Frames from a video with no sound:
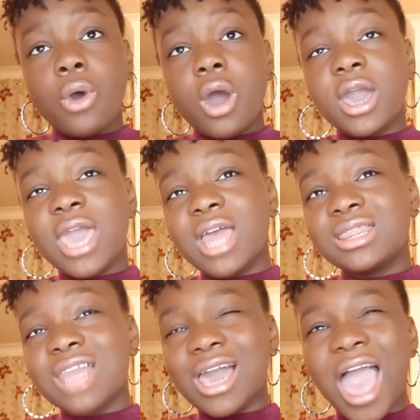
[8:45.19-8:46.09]

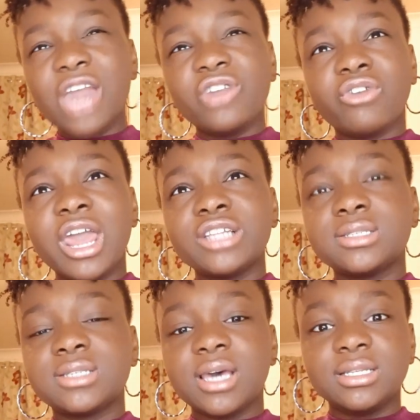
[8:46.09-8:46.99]
Again, that kind of
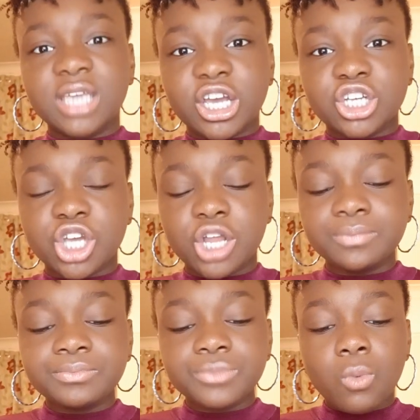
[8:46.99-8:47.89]
relates to
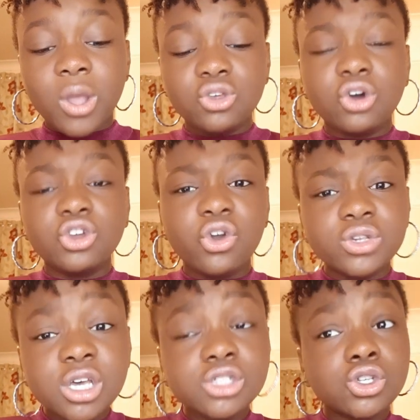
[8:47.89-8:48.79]
addiction. When you're
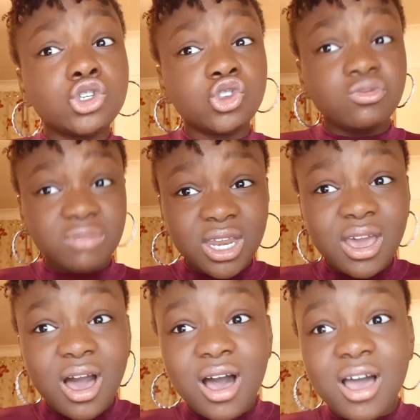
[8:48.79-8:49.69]
using social
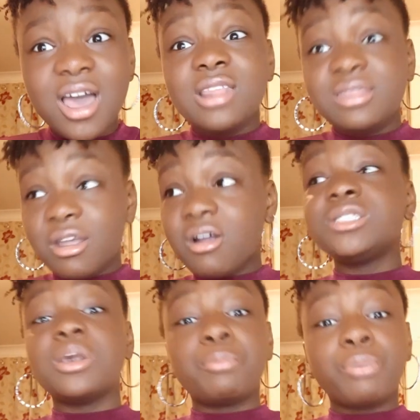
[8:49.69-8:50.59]
media, there are
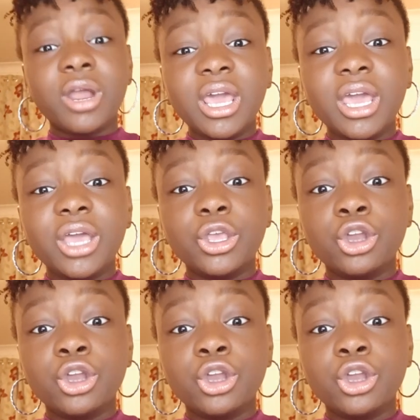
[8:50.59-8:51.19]
some pretty,